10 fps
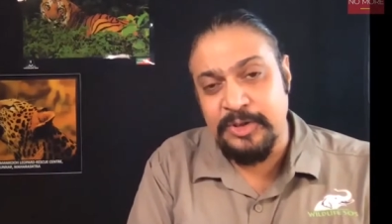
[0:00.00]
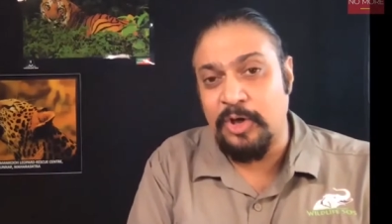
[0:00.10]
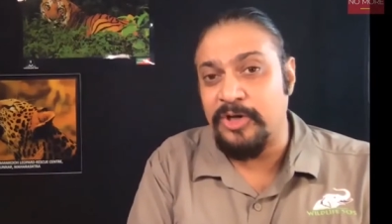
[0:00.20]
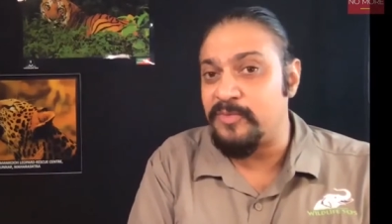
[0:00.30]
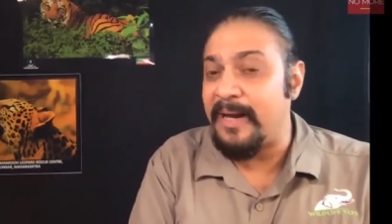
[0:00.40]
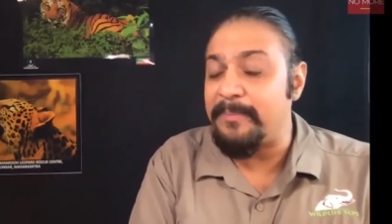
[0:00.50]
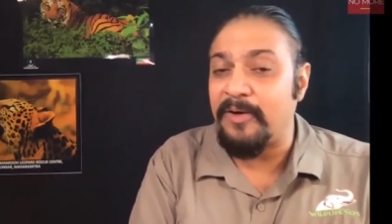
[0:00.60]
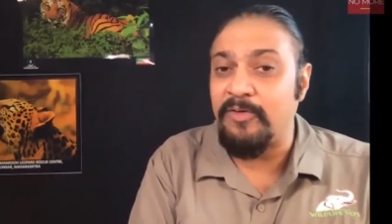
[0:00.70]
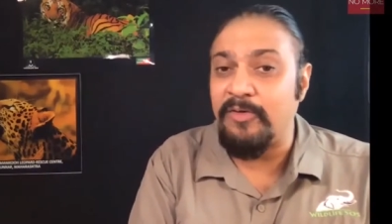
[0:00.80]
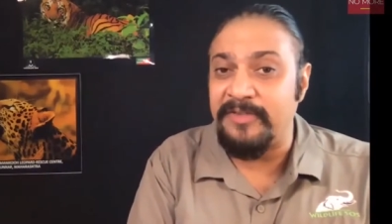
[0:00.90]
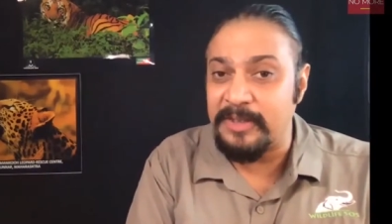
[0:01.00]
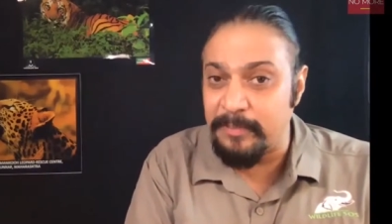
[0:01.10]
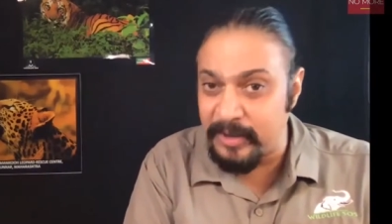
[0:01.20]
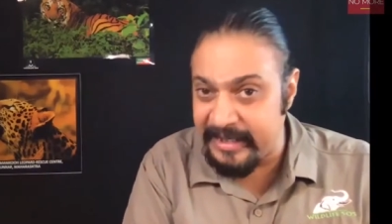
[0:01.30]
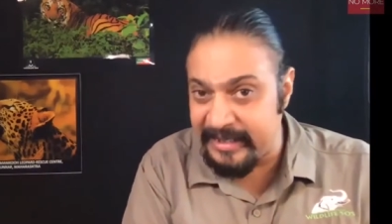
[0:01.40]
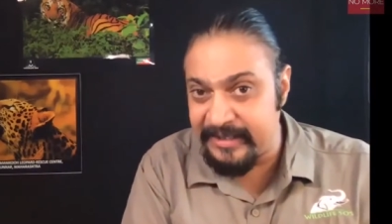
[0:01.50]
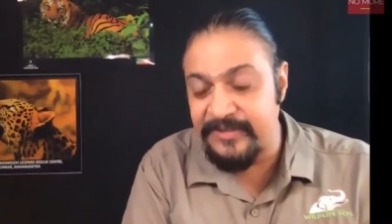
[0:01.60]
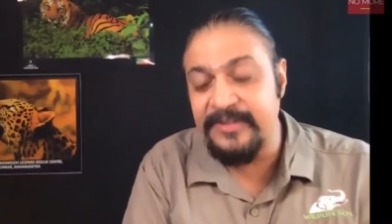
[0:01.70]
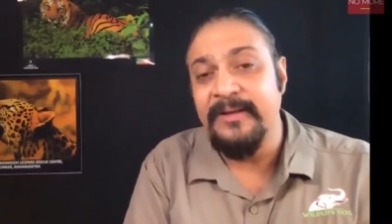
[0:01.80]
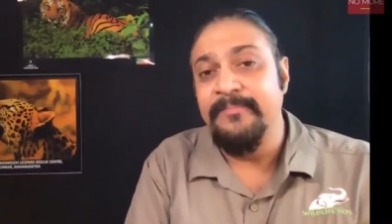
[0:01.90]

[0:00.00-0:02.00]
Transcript: shortage of manpower with the police,